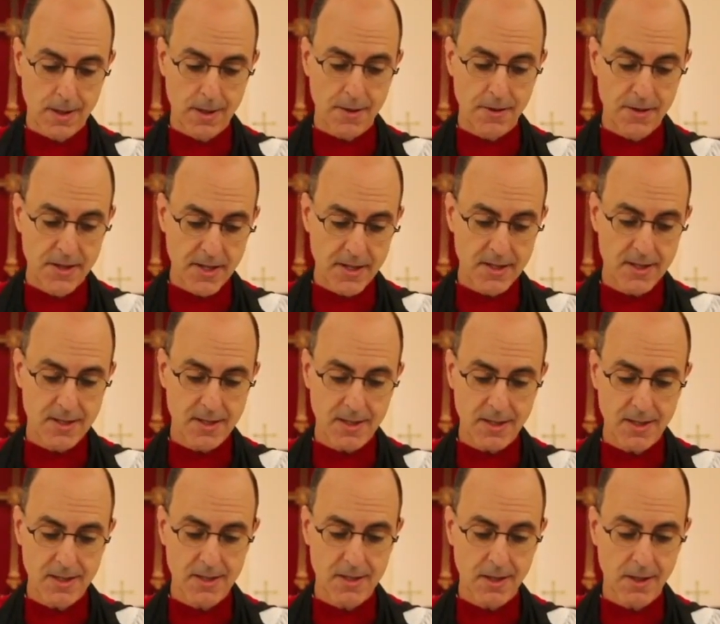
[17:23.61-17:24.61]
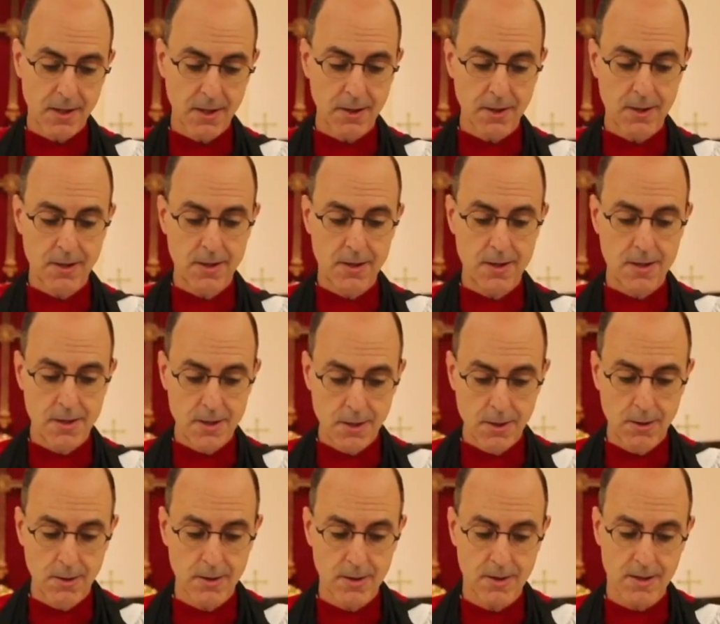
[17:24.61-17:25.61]
This is the good
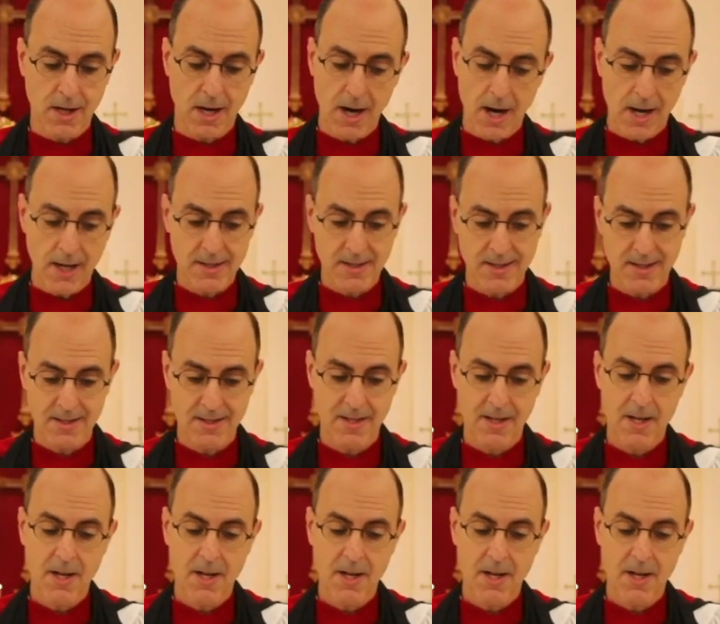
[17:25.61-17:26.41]
news to us.